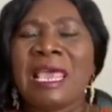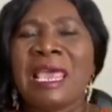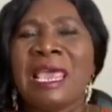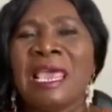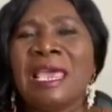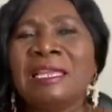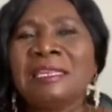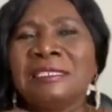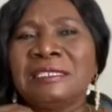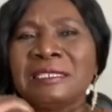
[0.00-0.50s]

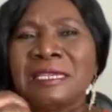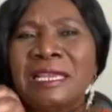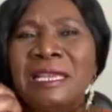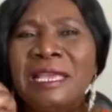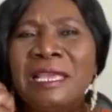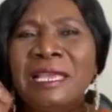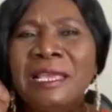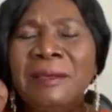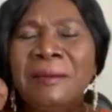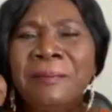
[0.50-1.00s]
and
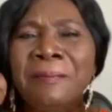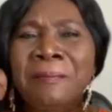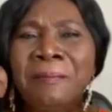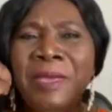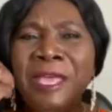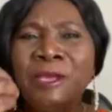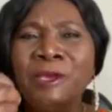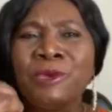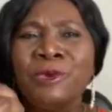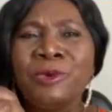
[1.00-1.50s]

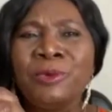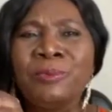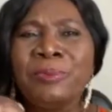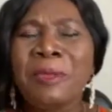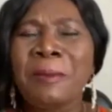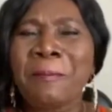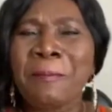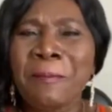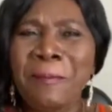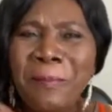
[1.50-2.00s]
make you
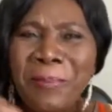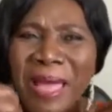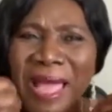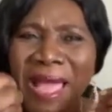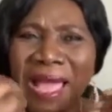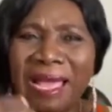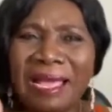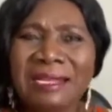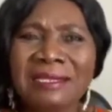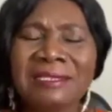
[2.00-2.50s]
be
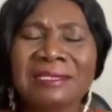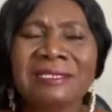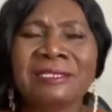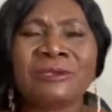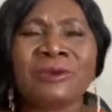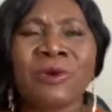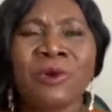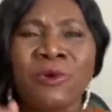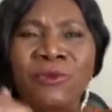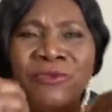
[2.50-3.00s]
part
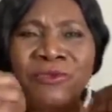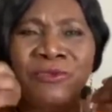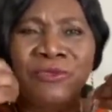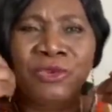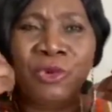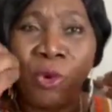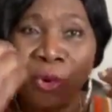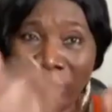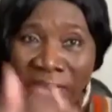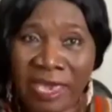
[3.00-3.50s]
of
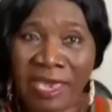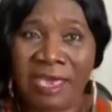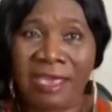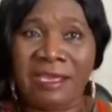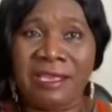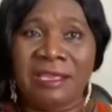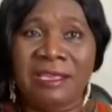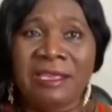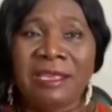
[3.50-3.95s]
your care.